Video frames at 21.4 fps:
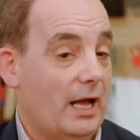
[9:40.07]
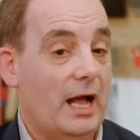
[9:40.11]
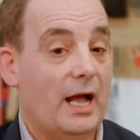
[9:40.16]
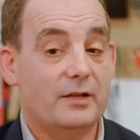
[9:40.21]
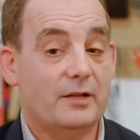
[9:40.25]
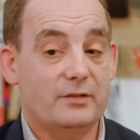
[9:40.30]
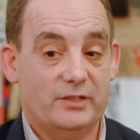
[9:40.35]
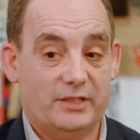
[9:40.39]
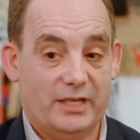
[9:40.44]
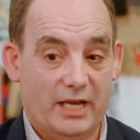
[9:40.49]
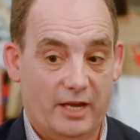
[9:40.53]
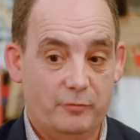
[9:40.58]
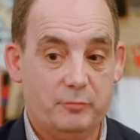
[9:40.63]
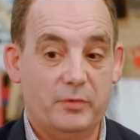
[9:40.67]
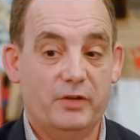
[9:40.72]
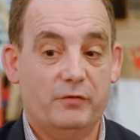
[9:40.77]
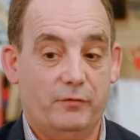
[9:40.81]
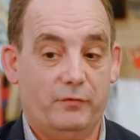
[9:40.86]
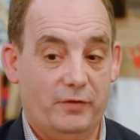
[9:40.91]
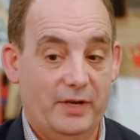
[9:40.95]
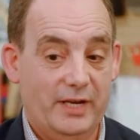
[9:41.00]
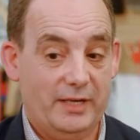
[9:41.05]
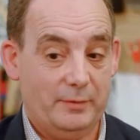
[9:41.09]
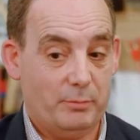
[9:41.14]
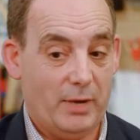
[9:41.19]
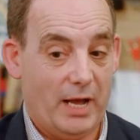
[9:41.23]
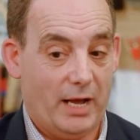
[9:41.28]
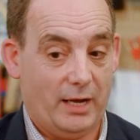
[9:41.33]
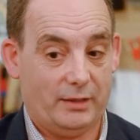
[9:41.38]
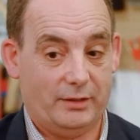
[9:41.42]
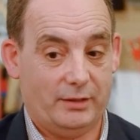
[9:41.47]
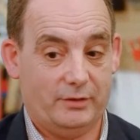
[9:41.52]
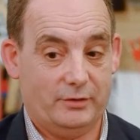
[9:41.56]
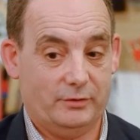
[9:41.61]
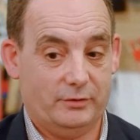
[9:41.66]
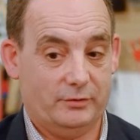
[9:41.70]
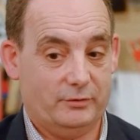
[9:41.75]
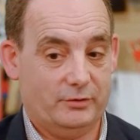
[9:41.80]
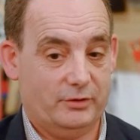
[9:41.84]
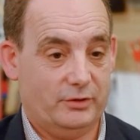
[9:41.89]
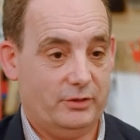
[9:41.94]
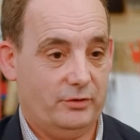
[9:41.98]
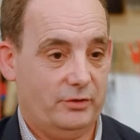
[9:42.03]
and gave me feedback
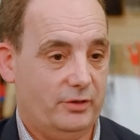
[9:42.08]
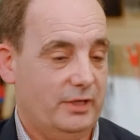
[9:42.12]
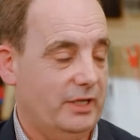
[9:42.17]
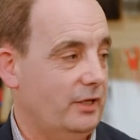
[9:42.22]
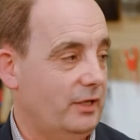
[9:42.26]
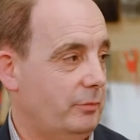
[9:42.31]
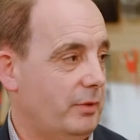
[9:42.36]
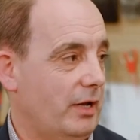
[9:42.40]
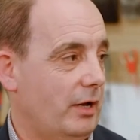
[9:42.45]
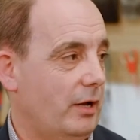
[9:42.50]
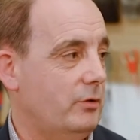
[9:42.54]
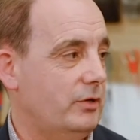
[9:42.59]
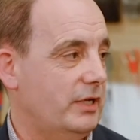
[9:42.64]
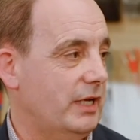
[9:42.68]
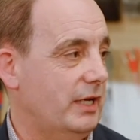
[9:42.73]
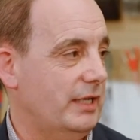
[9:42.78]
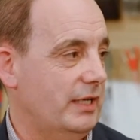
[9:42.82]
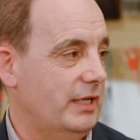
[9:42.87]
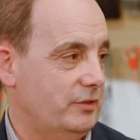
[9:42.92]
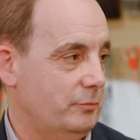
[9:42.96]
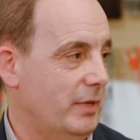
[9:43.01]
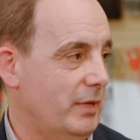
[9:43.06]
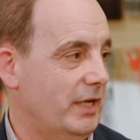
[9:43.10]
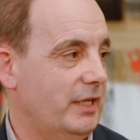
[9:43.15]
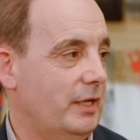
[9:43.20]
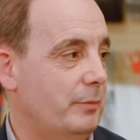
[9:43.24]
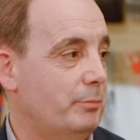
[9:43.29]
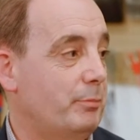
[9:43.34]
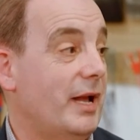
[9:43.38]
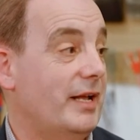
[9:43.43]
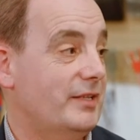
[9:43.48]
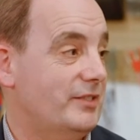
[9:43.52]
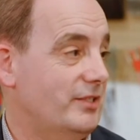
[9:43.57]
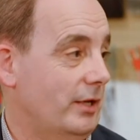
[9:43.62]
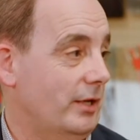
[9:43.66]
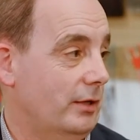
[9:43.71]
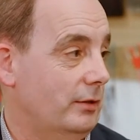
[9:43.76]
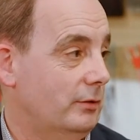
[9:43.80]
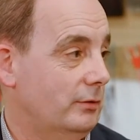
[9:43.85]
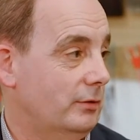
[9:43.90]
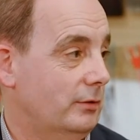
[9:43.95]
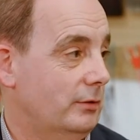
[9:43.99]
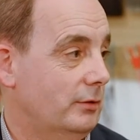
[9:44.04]
to think about, okay, let's make it better.
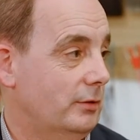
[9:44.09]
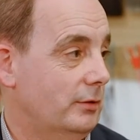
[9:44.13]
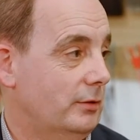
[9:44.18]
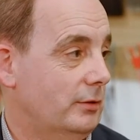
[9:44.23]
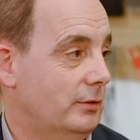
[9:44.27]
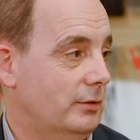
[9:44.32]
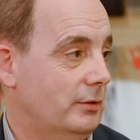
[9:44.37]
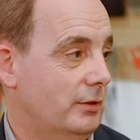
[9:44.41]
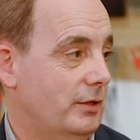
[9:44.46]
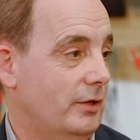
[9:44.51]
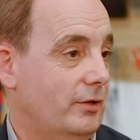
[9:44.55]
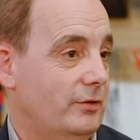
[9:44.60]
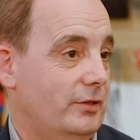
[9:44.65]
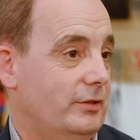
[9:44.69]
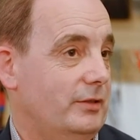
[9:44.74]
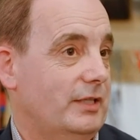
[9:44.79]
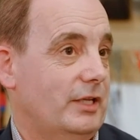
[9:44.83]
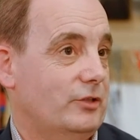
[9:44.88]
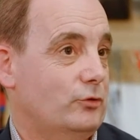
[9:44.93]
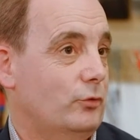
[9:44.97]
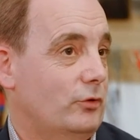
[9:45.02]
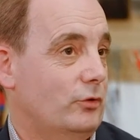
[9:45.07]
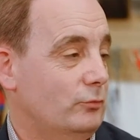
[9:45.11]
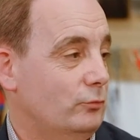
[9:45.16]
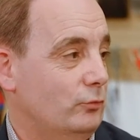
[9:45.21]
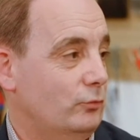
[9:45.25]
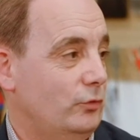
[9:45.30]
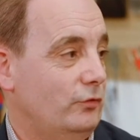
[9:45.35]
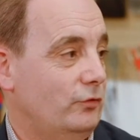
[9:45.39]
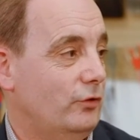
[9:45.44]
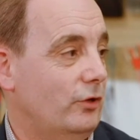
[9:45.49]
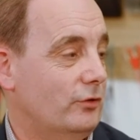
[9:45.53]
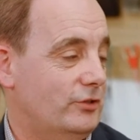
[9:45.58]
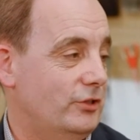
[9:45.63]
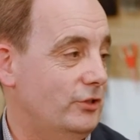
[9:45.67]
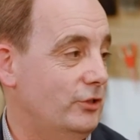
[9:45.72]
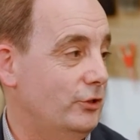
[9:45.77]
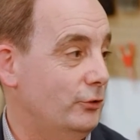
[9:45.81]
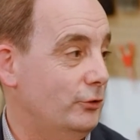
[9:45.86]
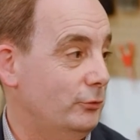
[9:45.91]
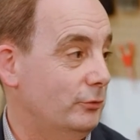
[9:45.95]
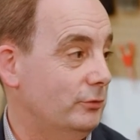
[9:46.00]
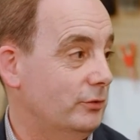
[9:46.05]
Mm. And I think that's what we've got to
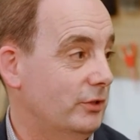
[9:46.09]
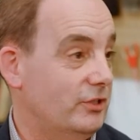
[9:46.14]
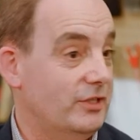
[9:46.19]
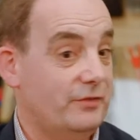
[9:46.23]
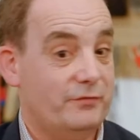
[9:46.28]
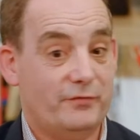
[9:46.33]
do as